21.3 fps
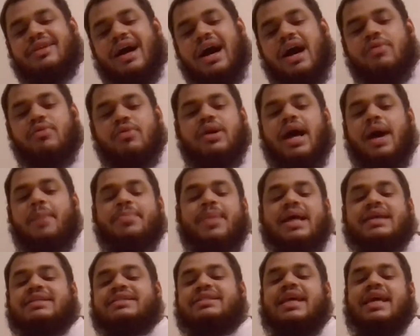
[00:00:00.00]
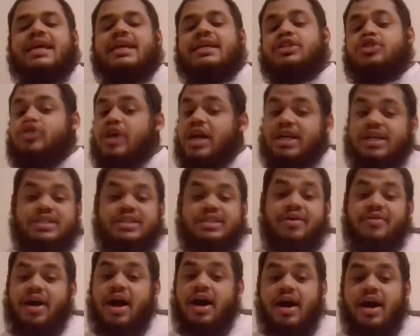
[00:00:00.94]
I'm not saying he's trying, cause
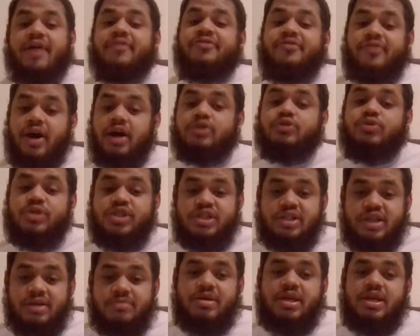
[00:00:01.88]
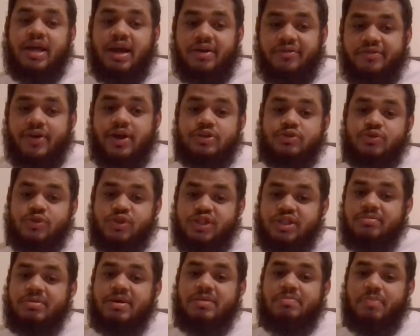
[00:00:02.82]
I fucks with Jimmy. I fucks with
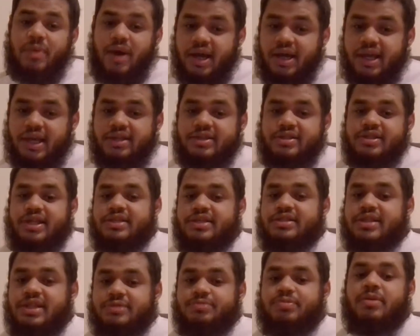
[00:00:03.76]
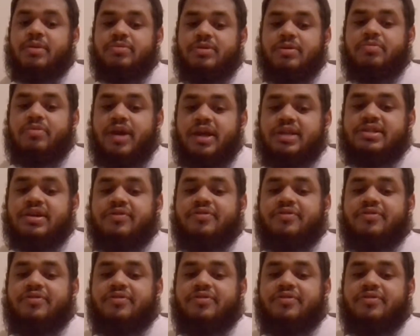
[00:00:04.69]
Jimmy buckets. Let's pump the brakes.